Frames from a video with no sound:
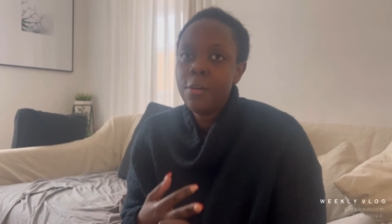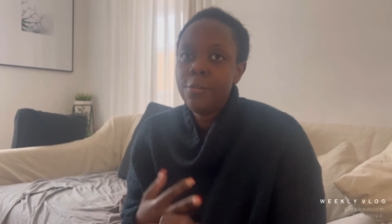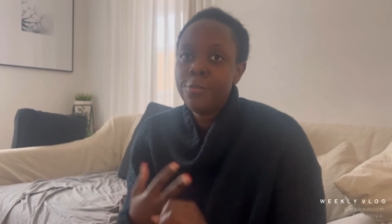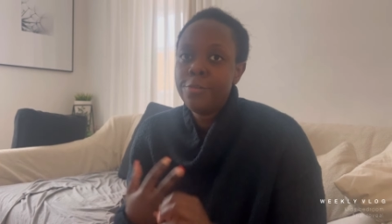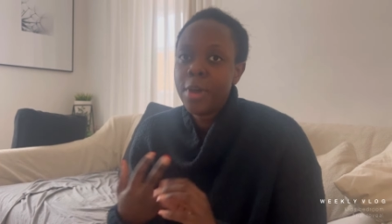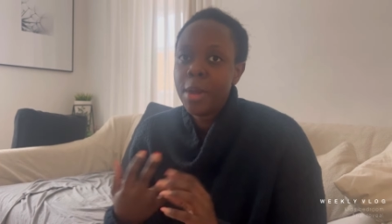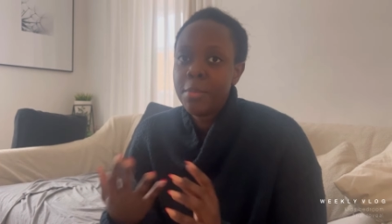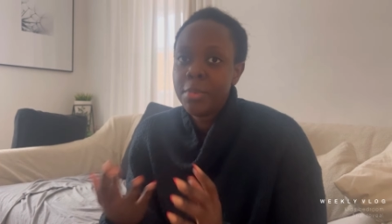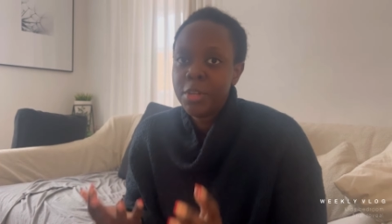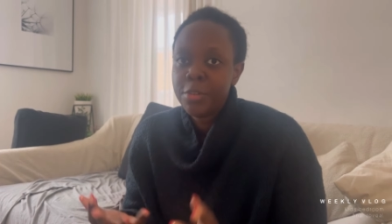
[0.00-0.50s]

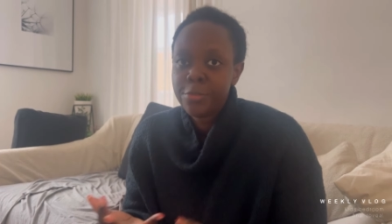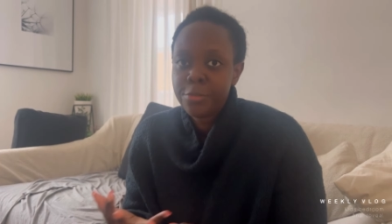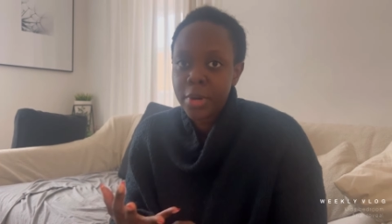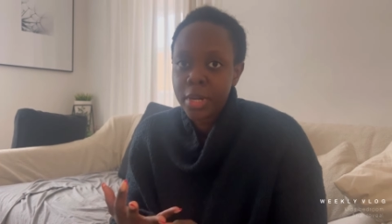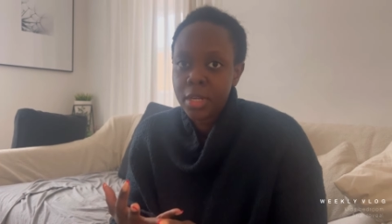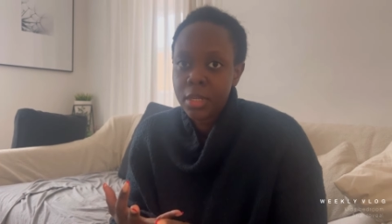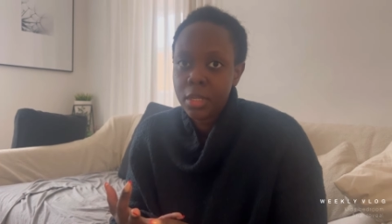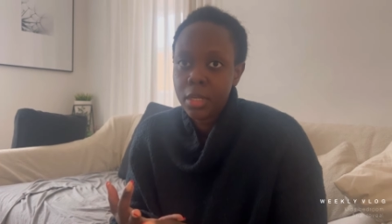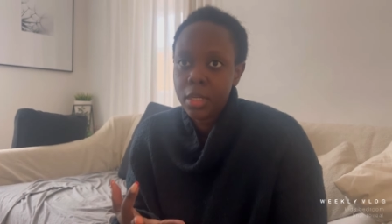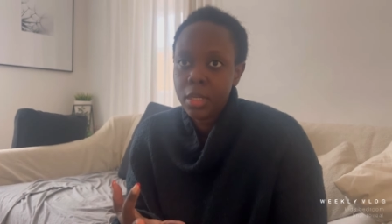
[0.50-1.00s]
family
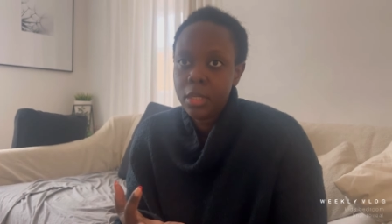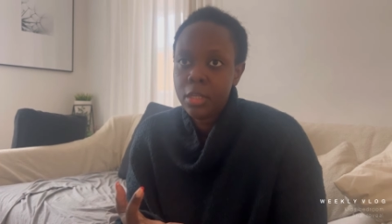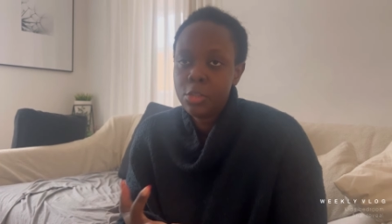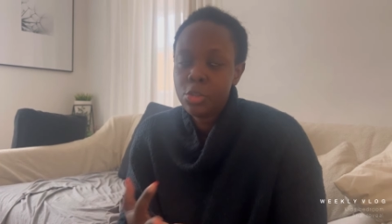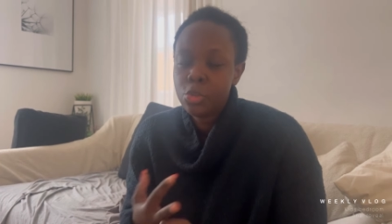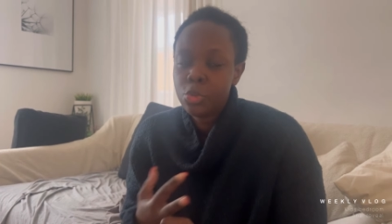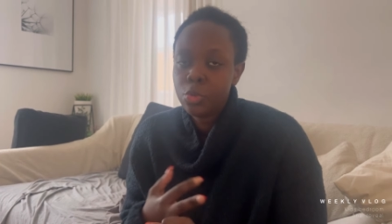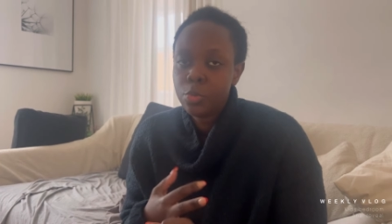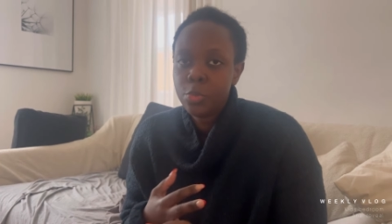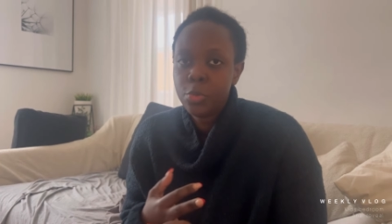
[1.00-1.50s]
friendly,
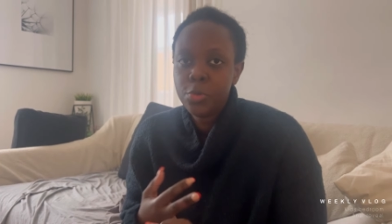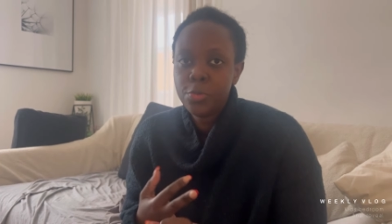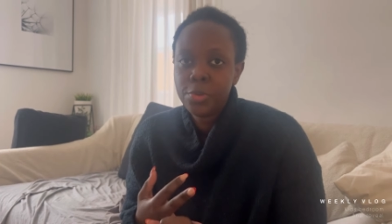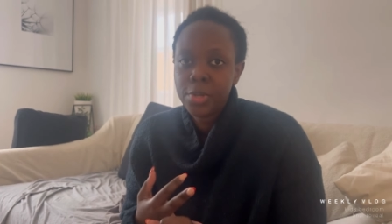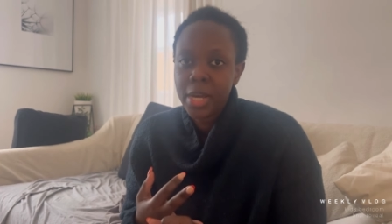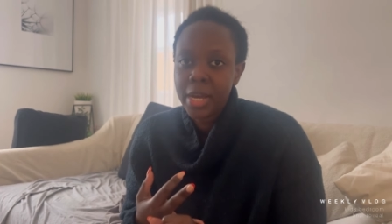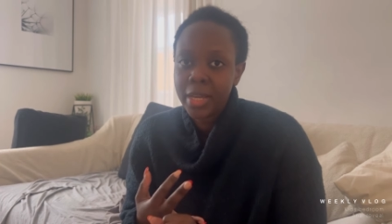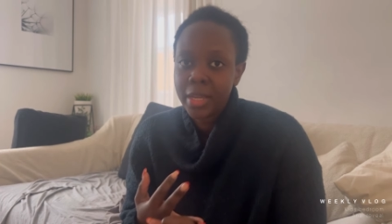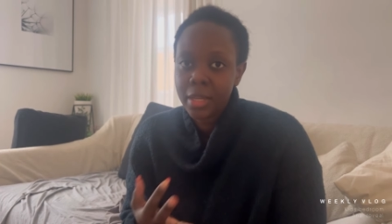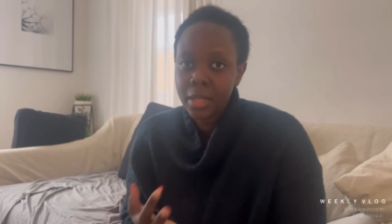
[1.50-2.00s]
suitable for
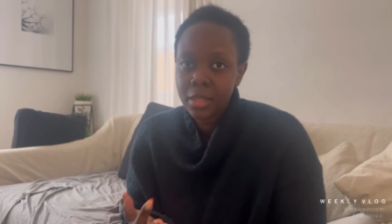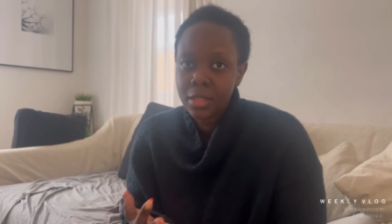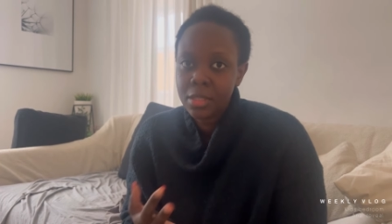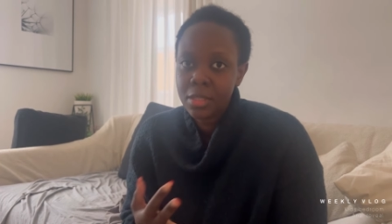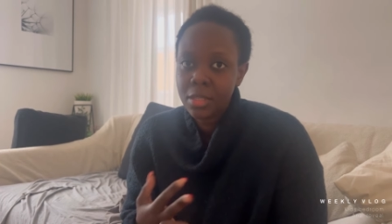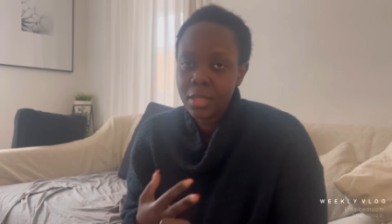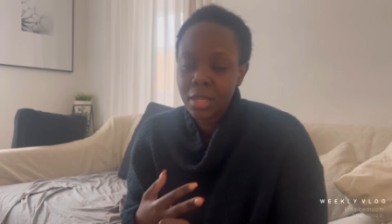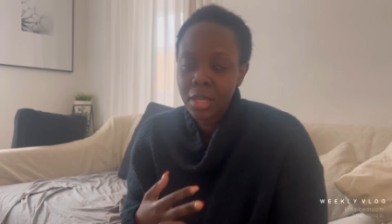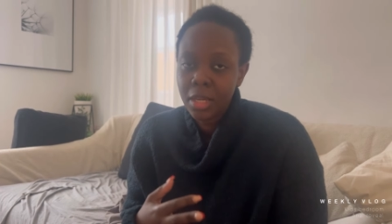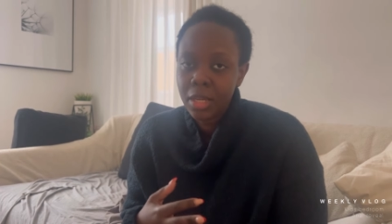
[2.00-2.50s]
like kids
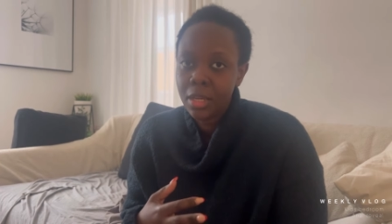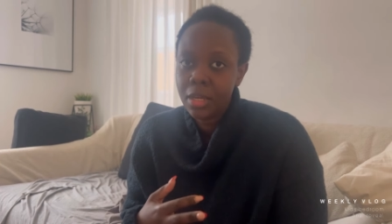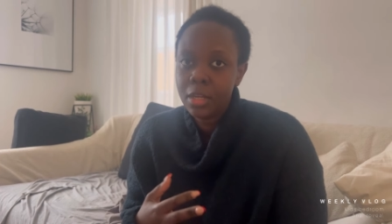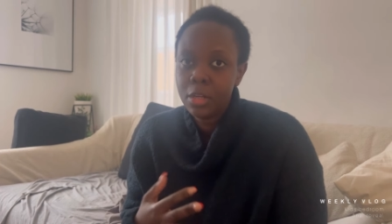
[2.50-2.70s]
to eat